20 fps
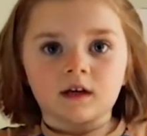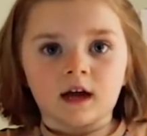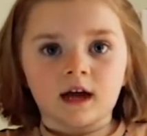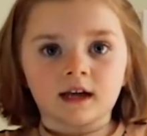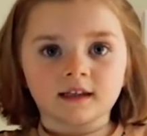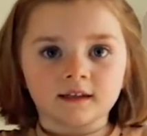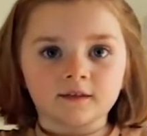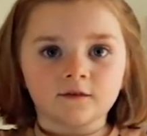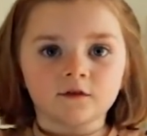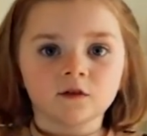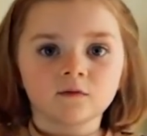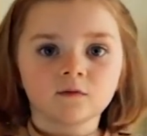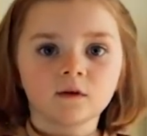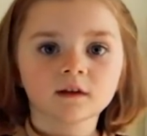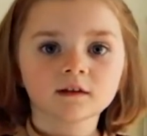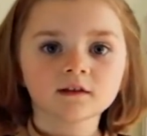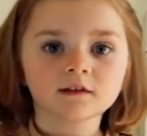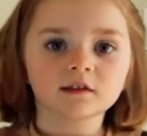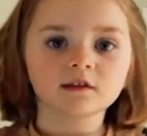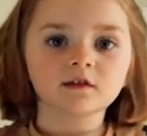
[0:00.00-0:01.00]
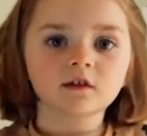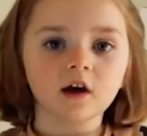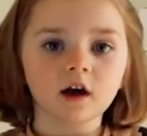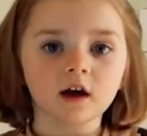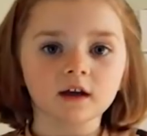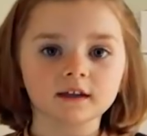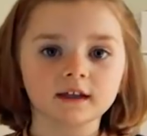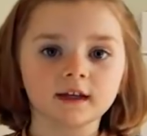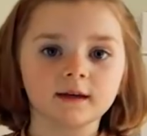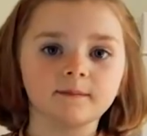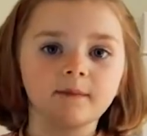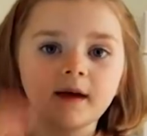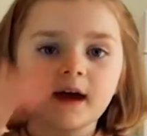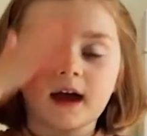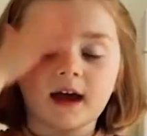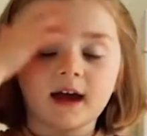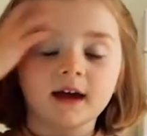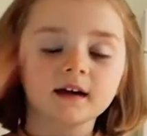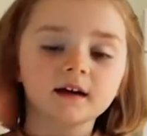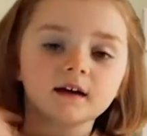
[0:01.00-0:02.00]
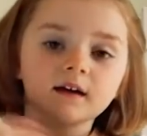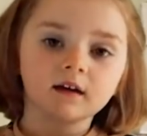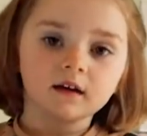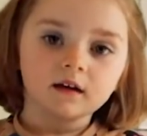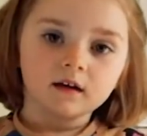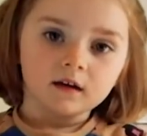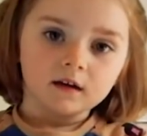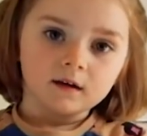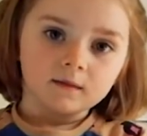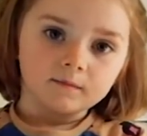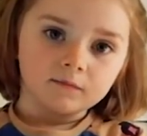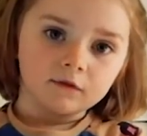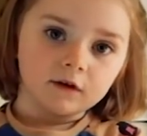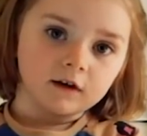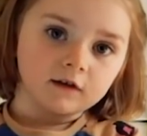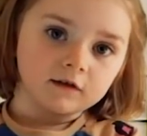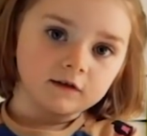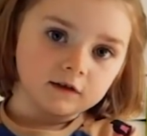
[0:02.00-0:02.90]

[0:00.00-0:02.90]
And if you want to turn it back, press